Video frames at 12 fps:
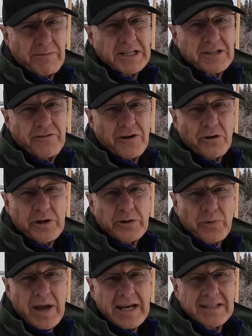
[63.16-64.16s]
about the
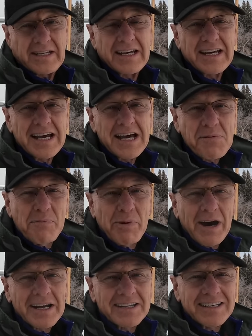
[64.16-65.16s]
following rant,
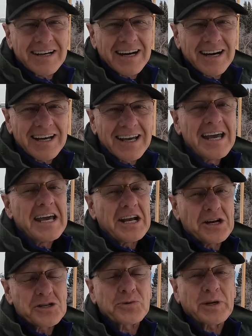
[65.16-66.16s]
but uh,
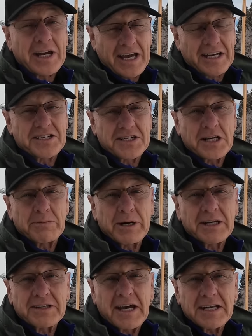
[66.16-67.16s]
here's what I had to say
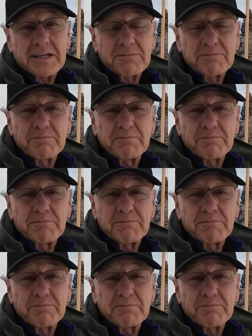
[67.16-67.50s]
about that.